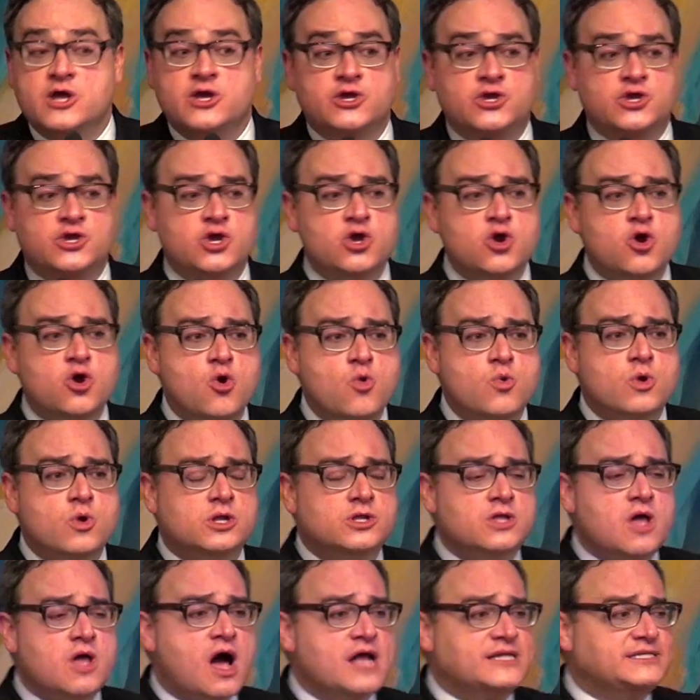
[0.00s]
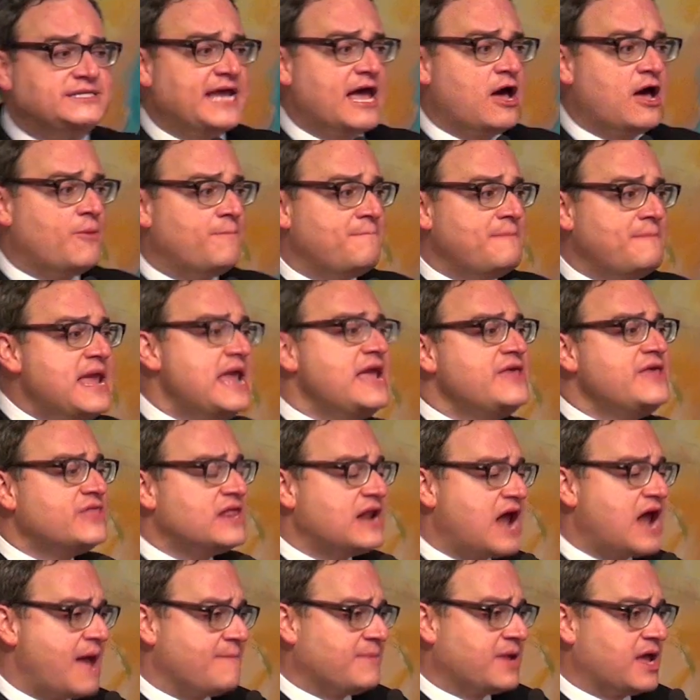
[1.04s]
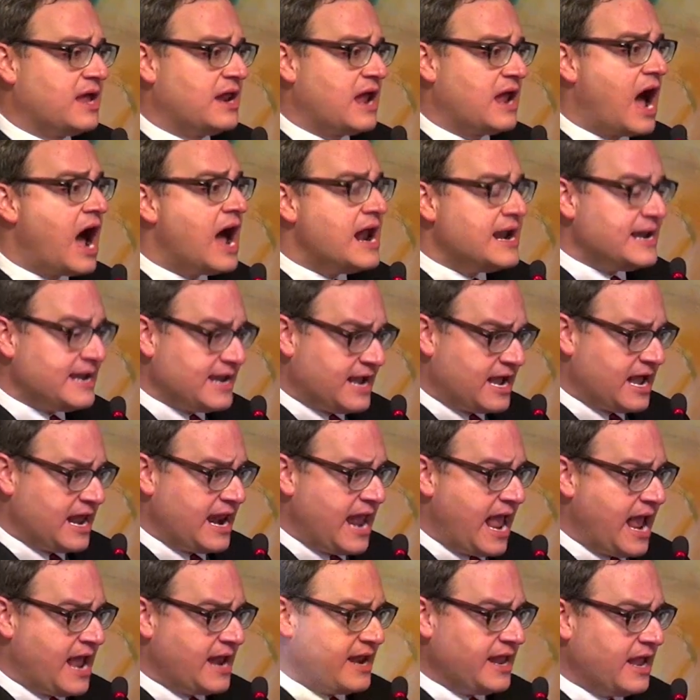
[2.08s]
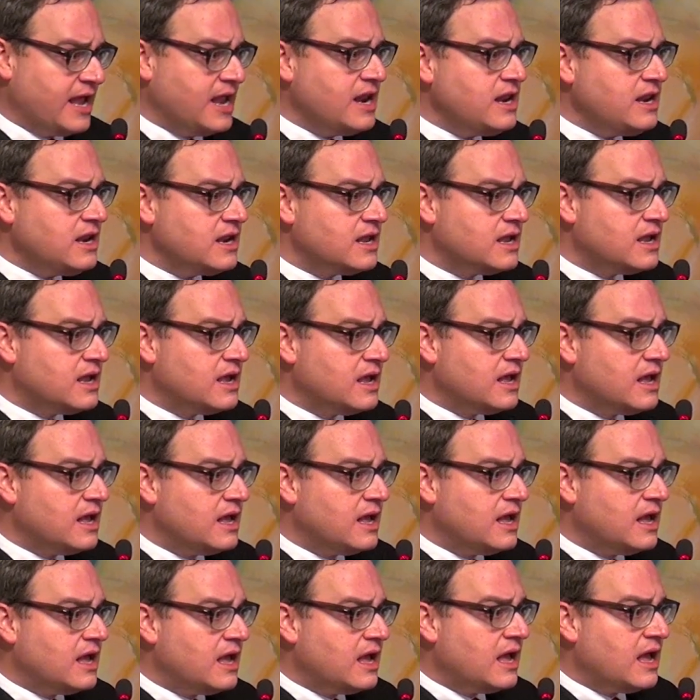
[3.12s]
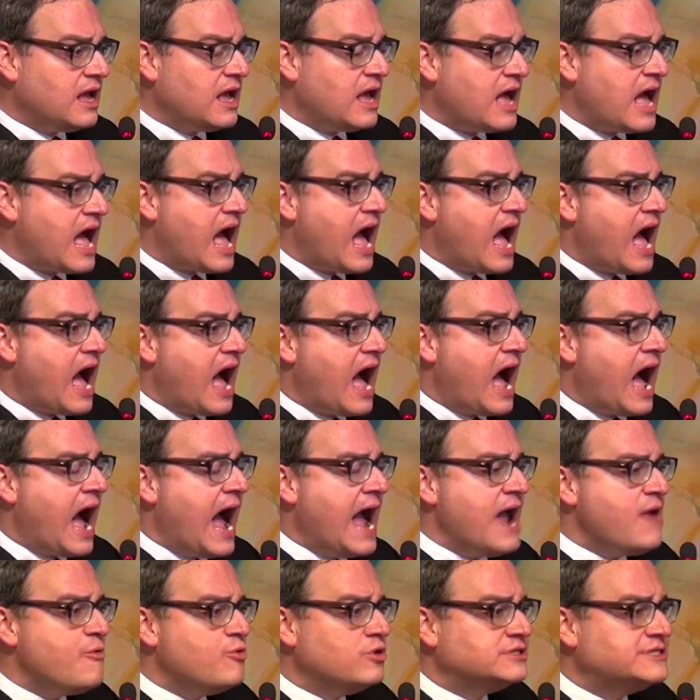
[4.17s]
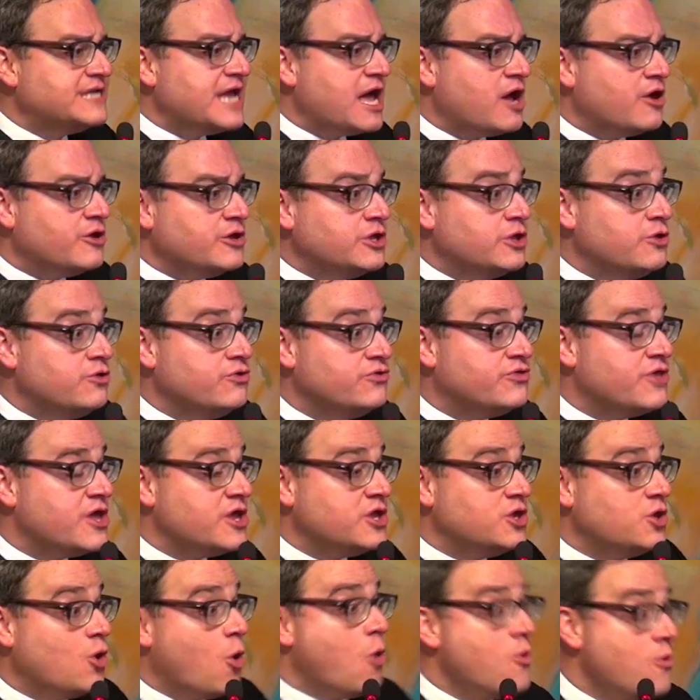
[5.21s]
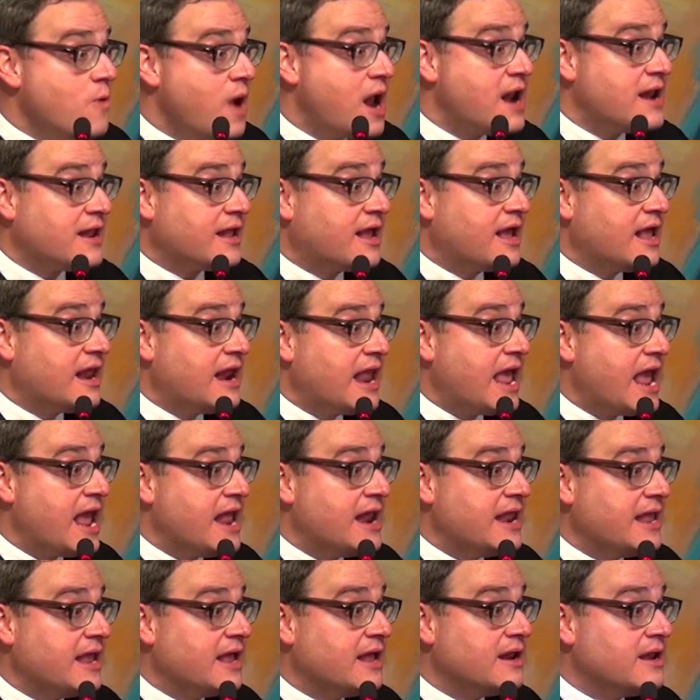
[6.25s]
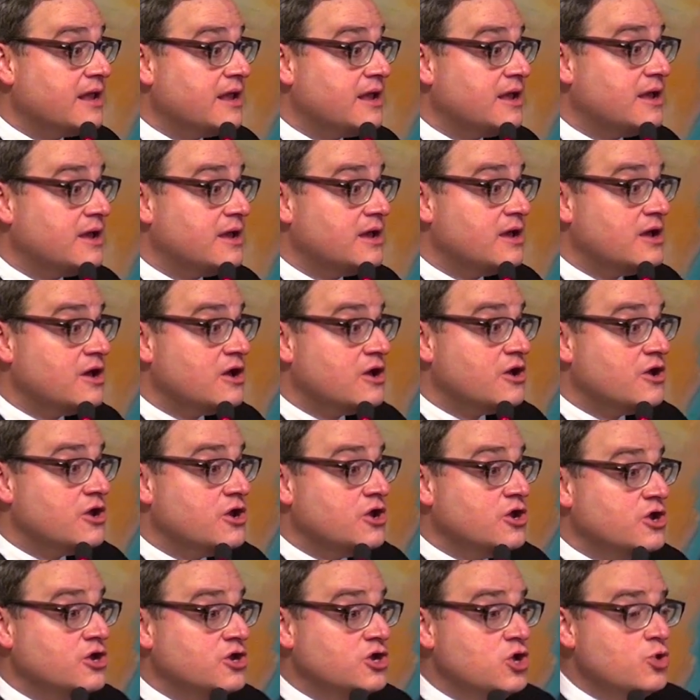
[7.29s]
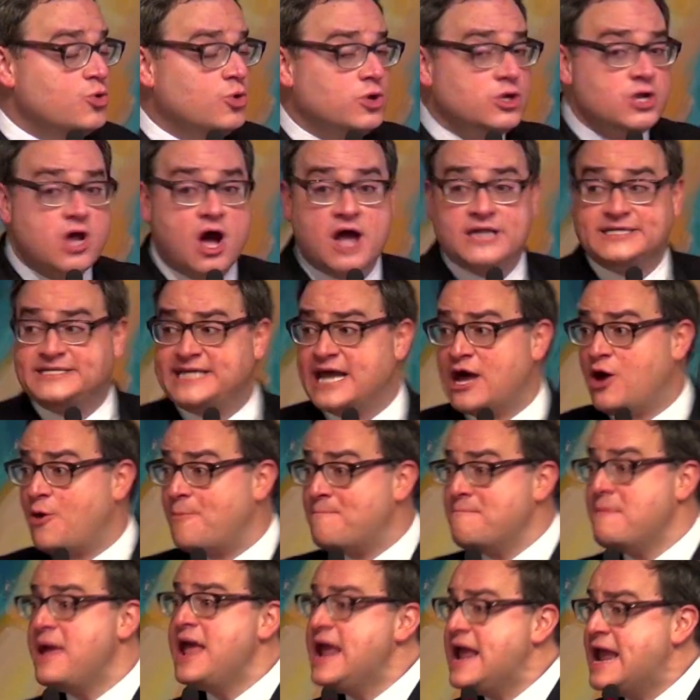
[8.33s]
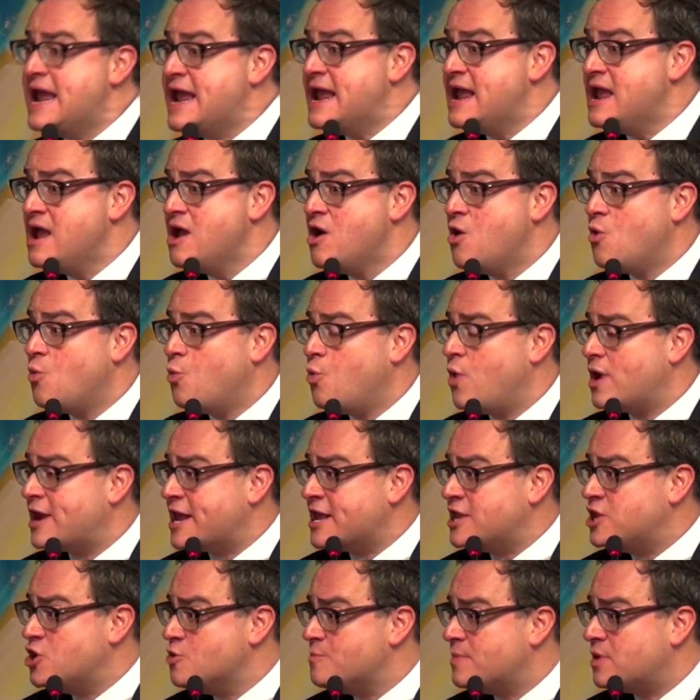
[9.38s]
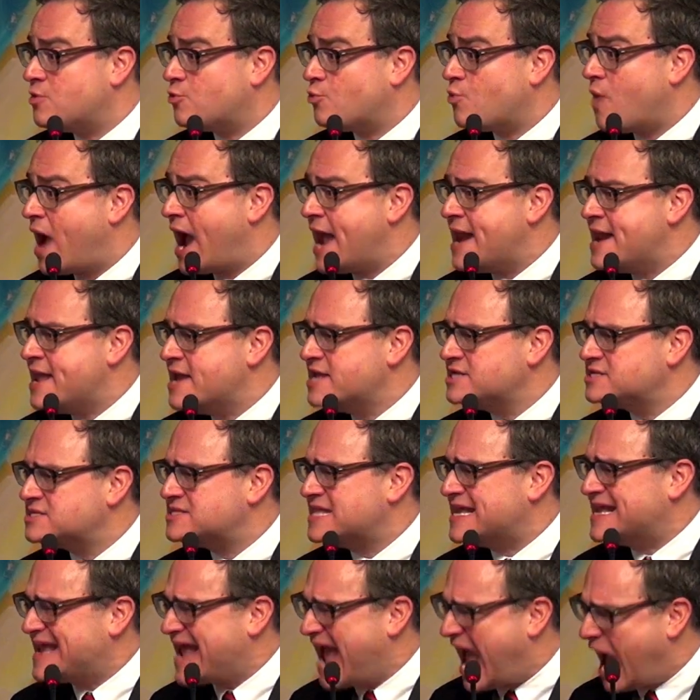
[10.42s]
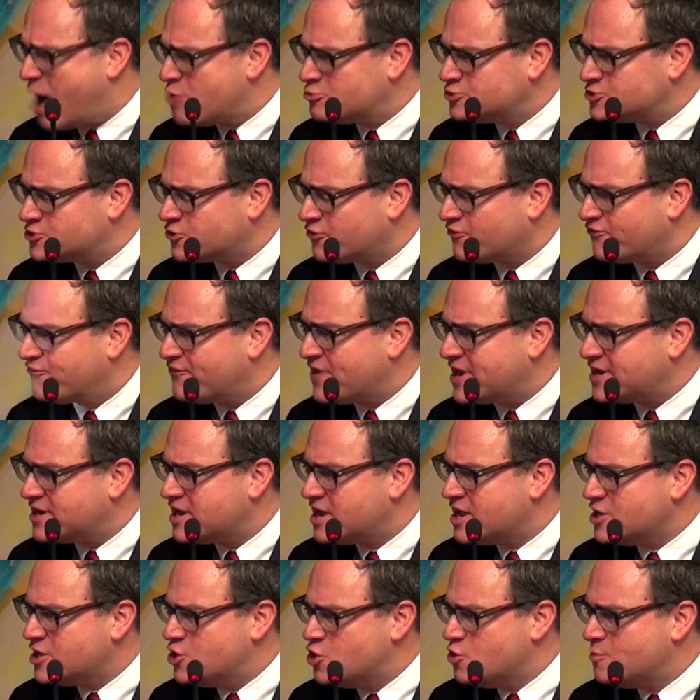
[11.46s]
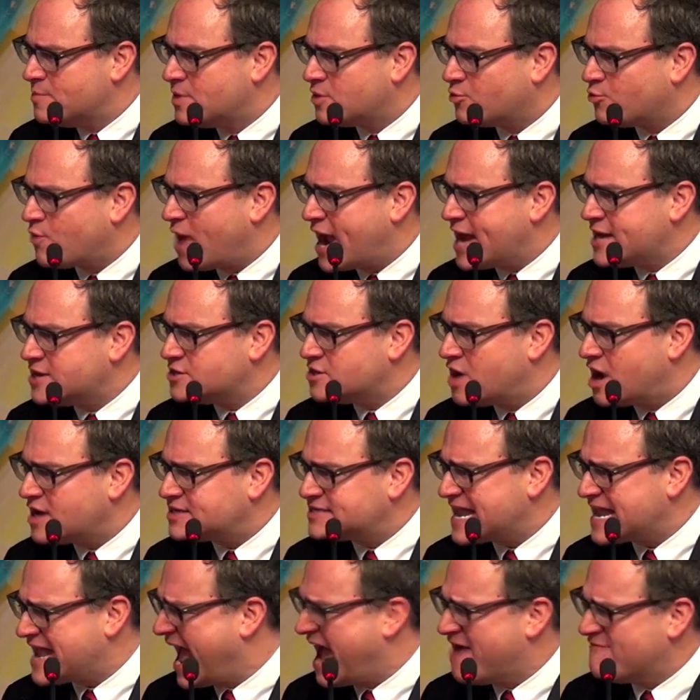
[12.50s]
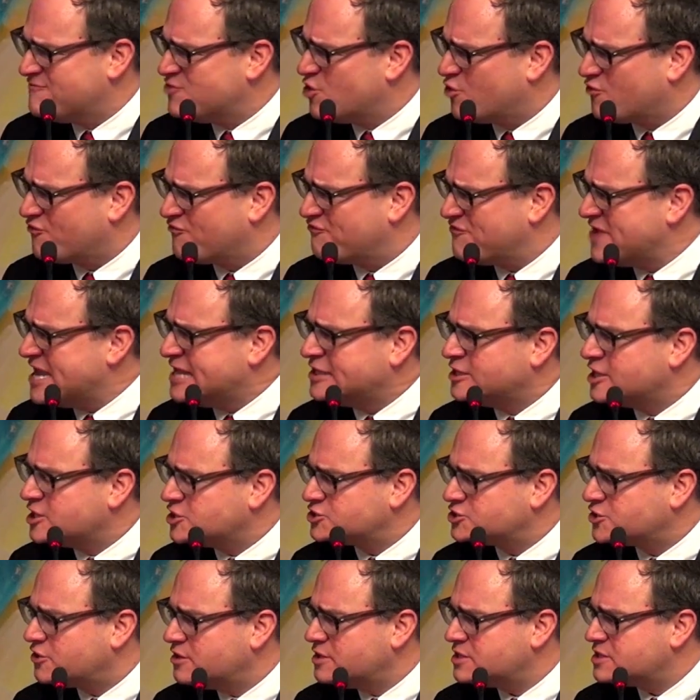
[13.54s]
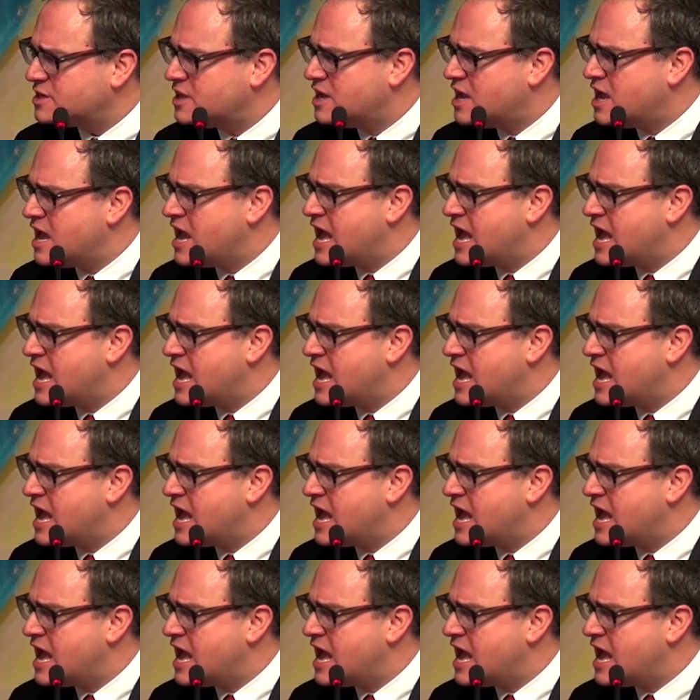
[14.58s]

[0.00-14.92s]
You will not tell me that I'm un-Canadian. I will tell you that you're un-Canadian. You will not tell me what a human right is, the counterfeit human right not to have your feelings hurt.